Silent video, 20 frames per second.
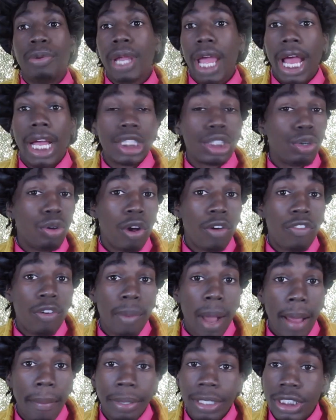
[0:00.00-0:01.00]
react to it for
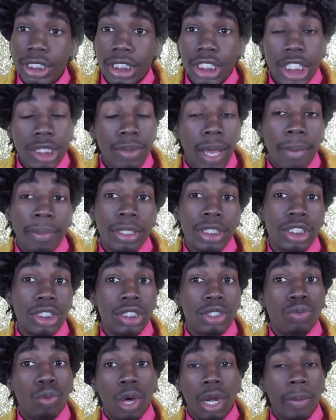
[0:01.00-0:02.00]
my bitches because my
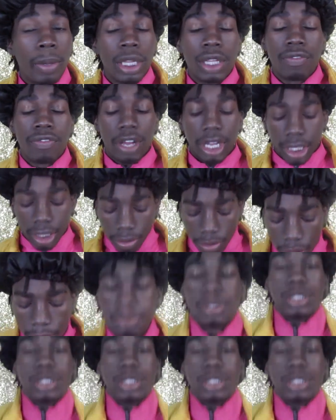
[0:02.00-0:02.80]
bitches want a motherfucker.